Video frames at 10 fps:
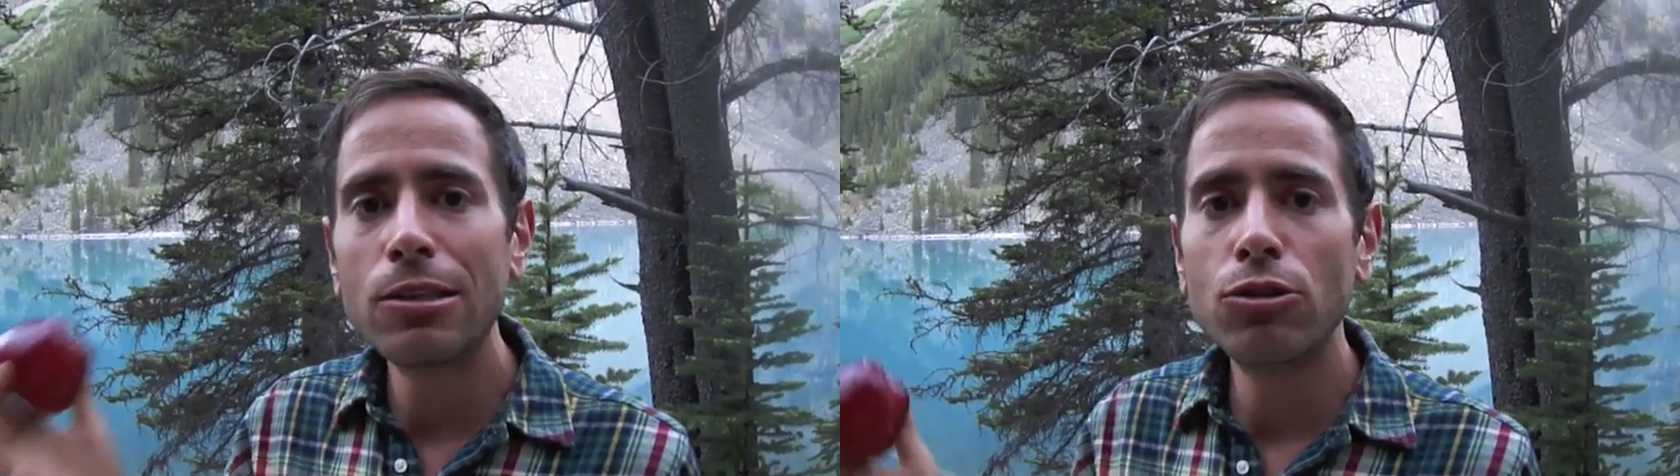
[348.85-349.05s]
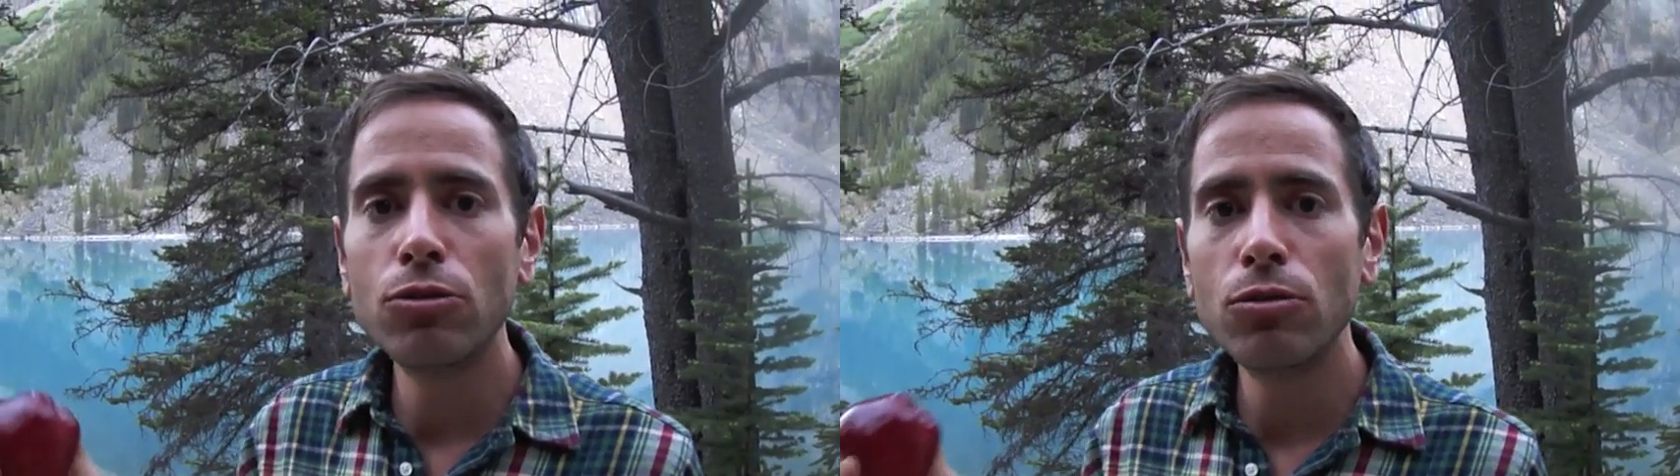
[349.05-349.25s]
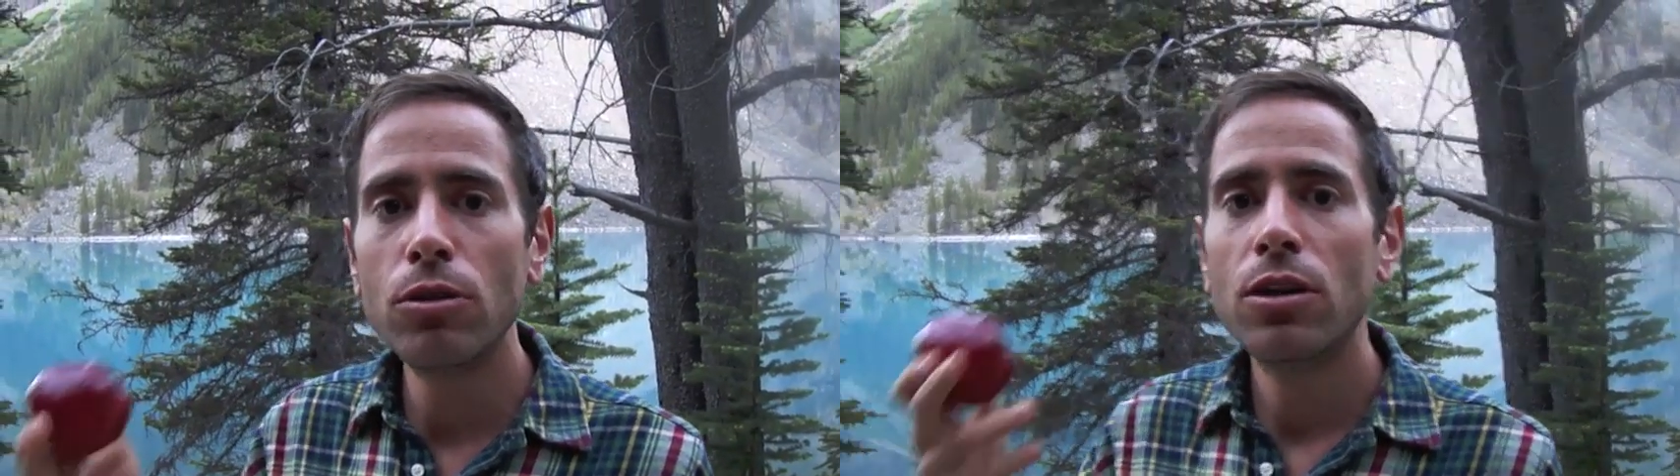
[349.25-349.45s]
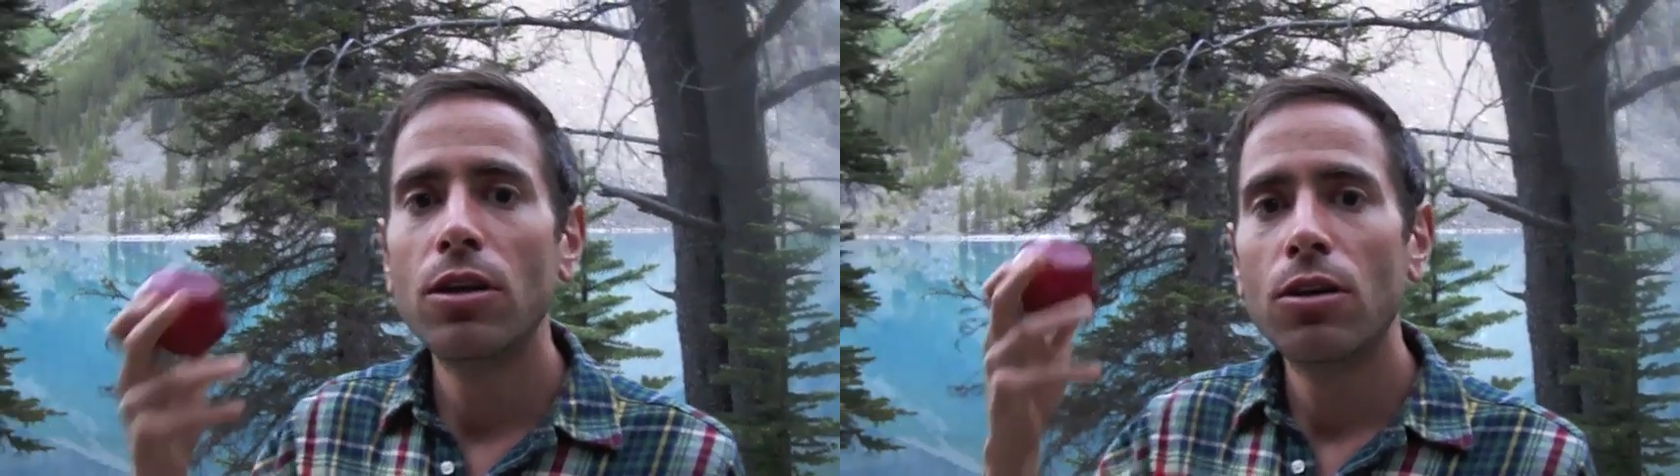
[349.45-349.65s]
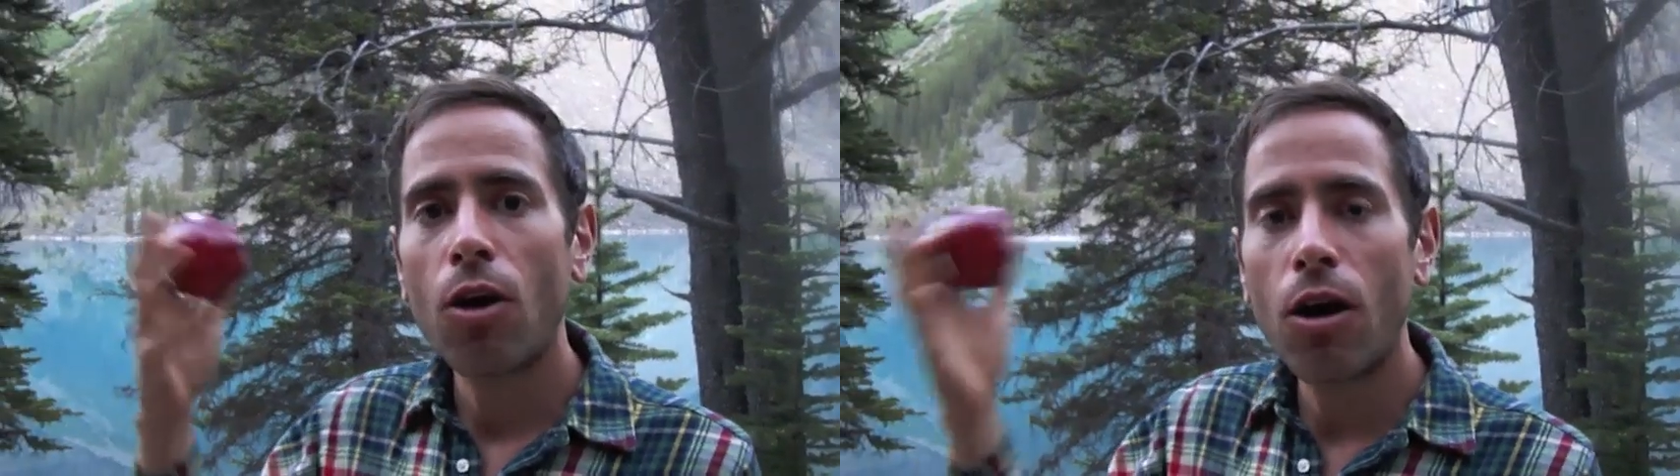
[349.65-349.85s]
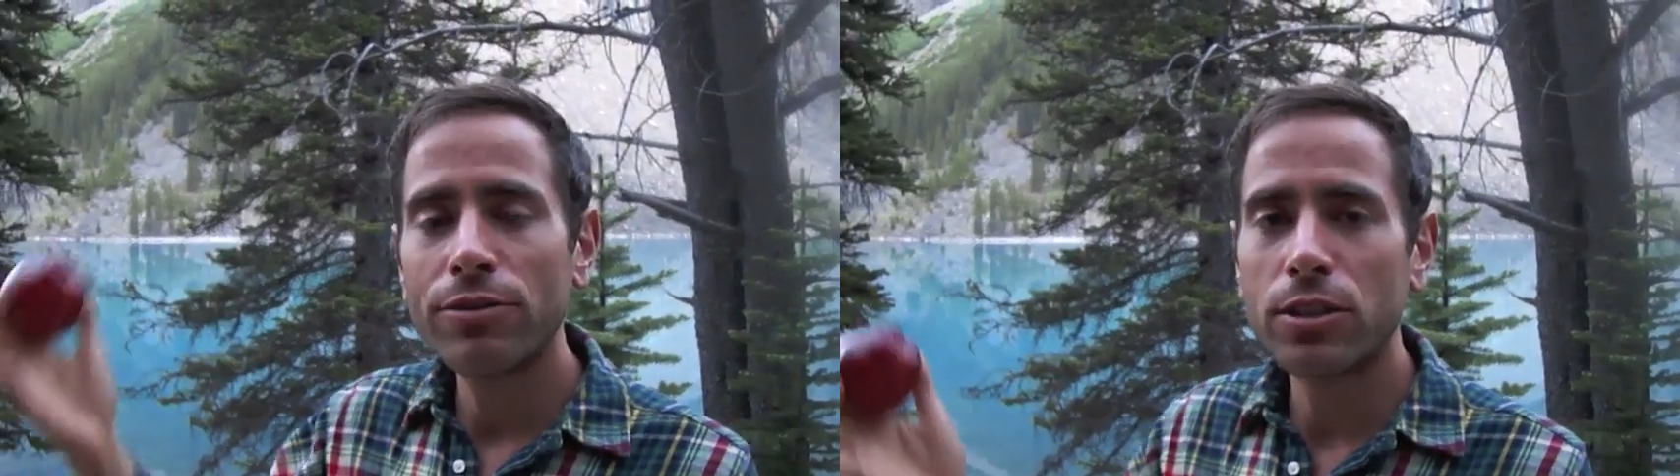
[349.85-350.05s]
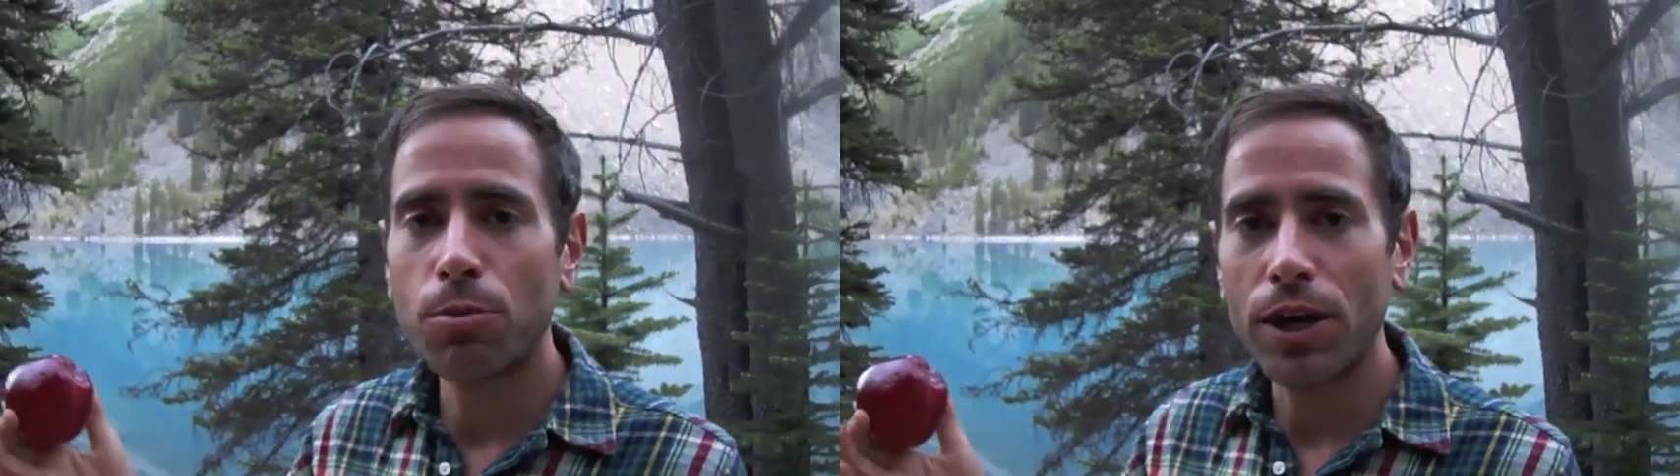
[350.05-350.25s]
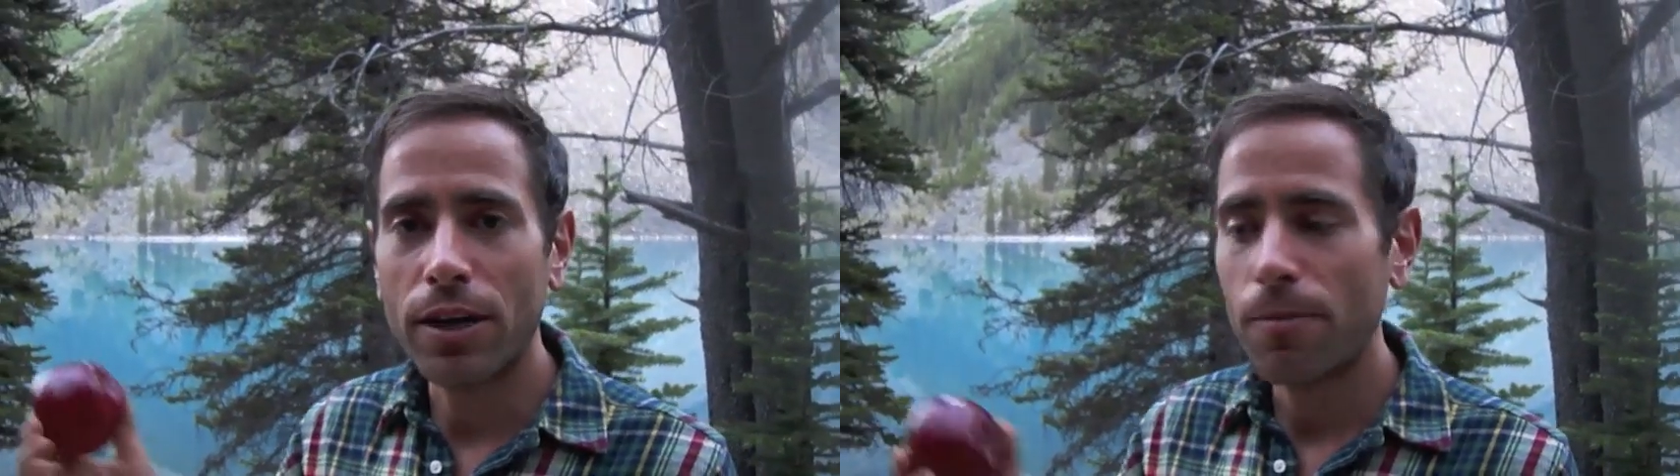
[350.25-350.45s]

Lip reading: new offspring